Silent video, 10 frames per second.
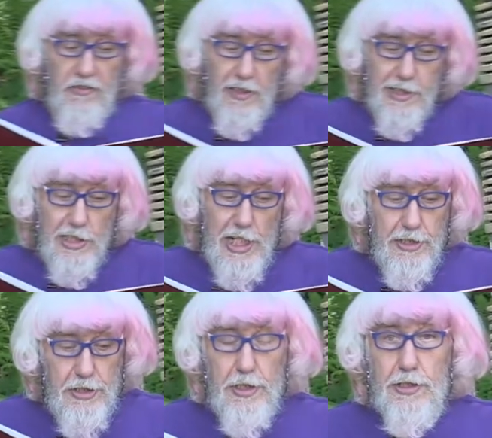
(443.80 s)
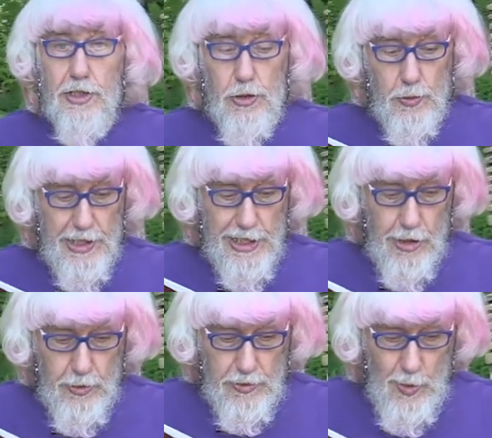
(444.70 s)
first changes to the
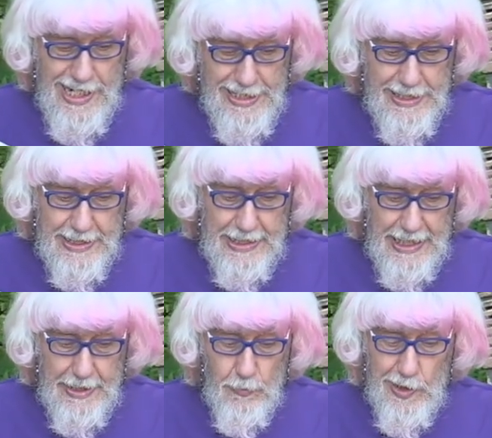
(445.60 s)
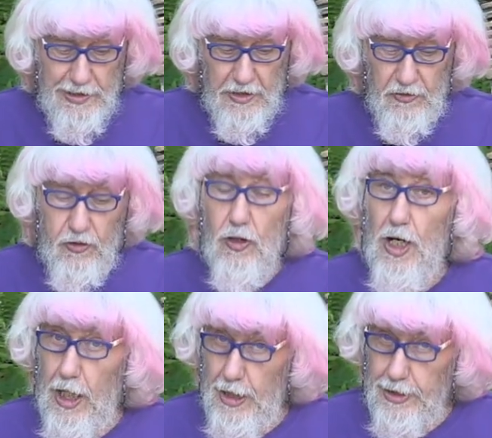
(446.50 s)
old ways came when the
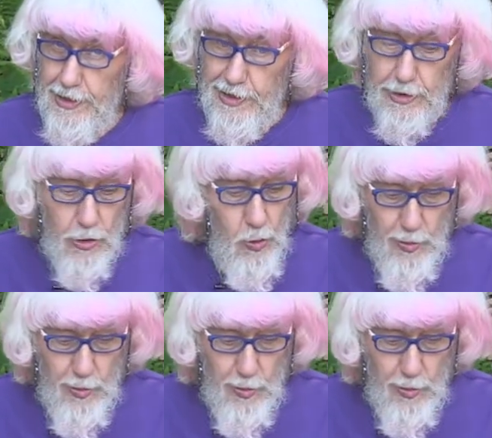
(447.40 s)
frogs, who